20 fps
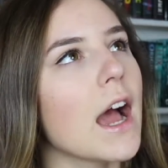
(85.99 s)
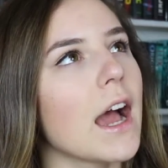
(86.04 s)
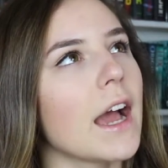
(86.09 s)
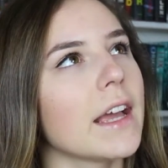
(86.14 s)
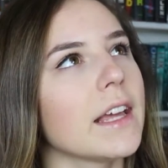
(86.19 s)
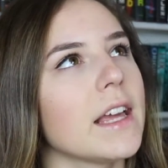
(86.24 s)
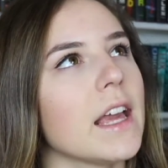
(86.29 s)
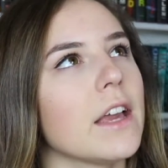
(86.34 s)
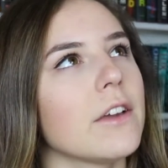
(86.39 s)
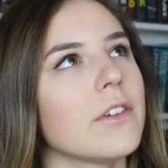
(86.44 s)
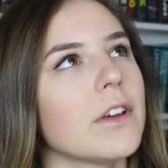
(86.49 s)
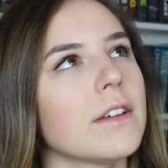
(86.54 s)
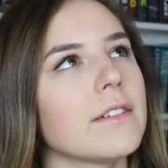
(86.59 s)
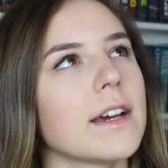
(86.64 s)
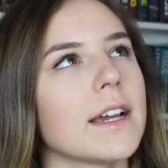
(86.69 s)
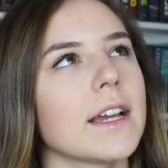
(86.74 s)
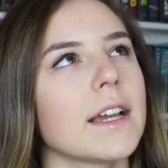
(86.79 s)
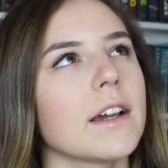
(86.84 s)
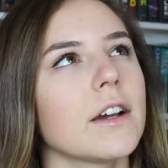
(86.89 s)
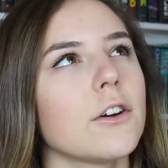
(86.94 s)
I gave it
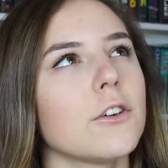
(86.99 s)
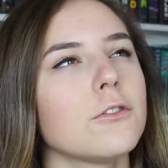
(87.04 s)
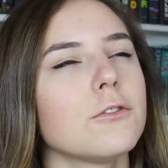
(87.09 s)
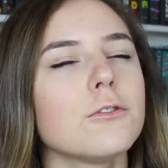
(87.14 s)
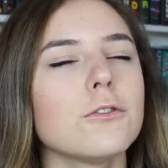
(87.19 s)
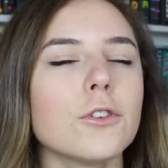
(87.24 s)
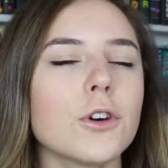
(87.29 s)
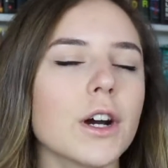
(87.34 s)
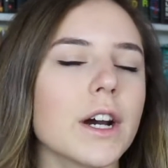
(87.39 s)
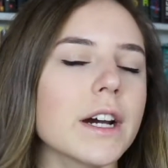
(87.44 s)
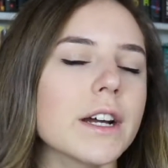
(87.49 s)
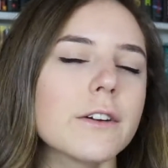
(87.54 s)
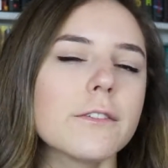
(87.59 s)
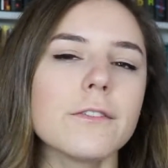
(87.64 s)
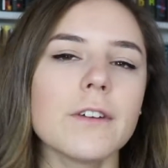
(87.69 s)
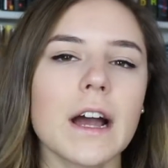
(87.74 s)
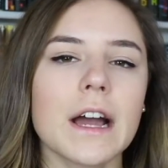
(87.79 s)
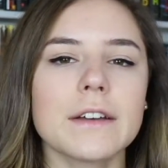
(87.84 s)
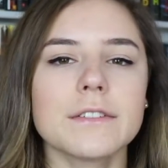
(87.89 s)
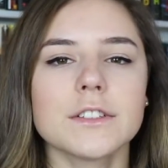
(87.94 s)
like four out of
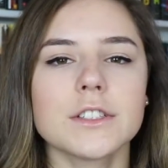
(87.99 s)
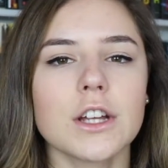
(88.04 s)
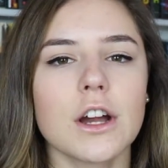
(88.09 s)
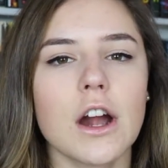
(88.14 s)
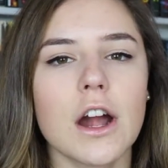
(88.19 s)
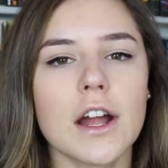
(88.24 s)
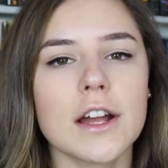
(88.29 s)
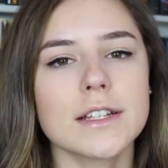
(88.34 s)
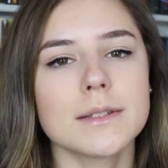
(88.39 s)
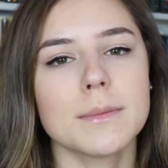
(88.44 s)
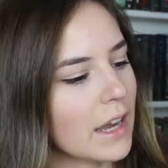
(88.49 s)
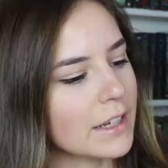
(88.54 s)
five stars.